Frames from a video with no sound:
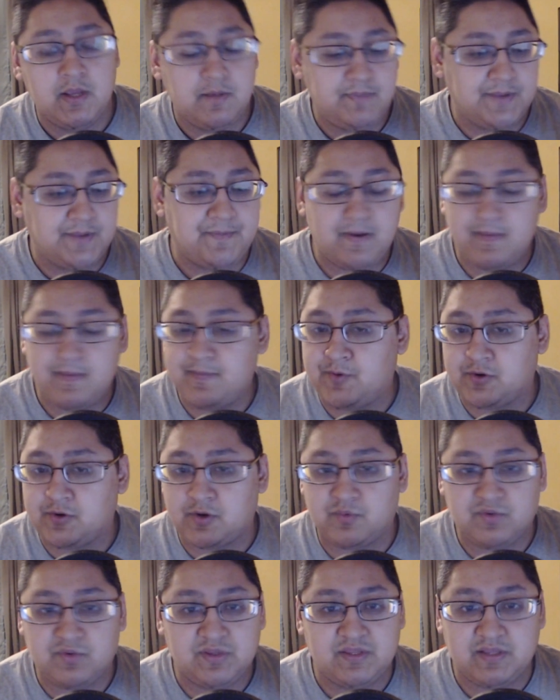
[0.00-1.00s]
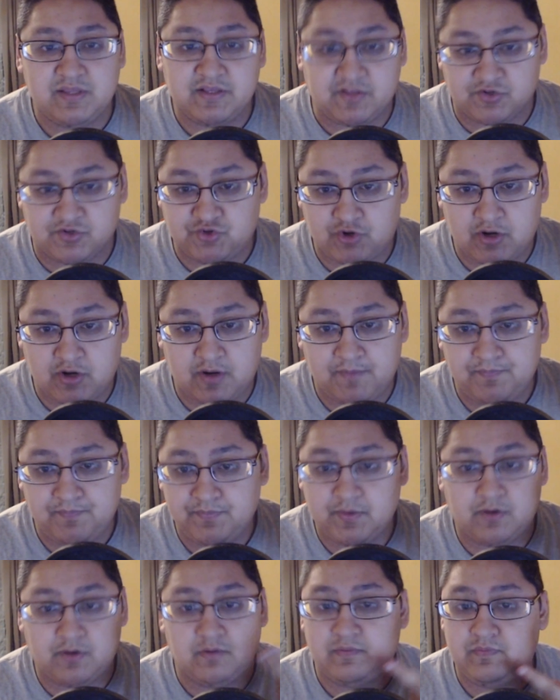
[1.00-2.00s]
Big Mom and Brook are really like the draw.
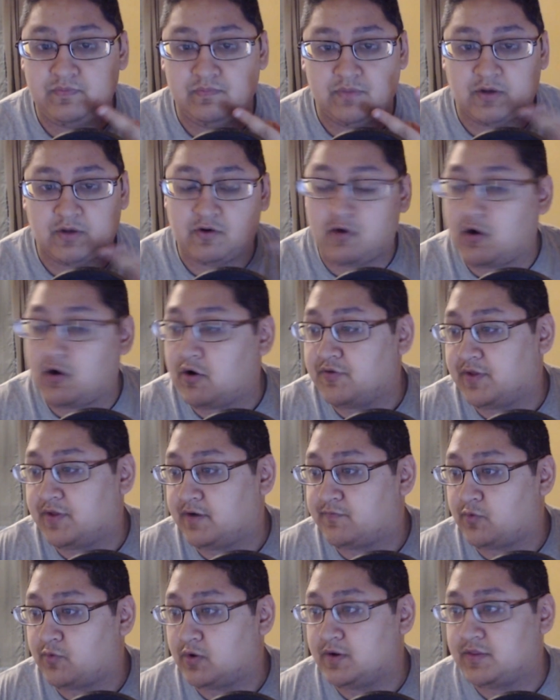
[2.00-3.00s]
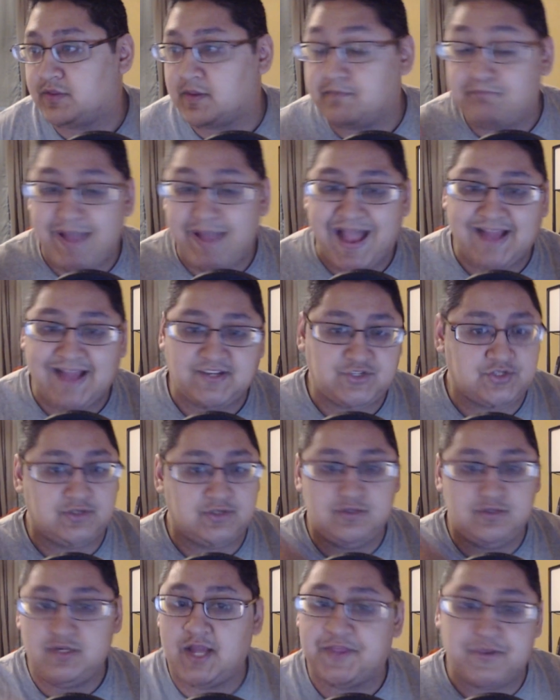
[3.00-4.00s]
They're all there for it. The batch,
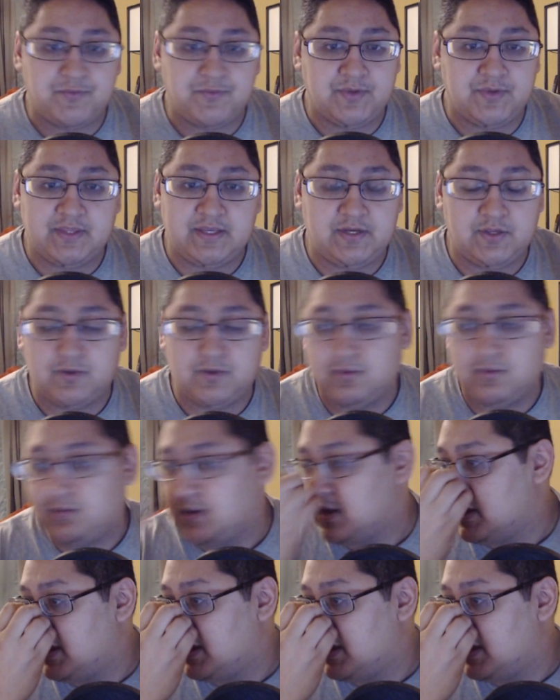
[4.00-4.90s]
nothing really new.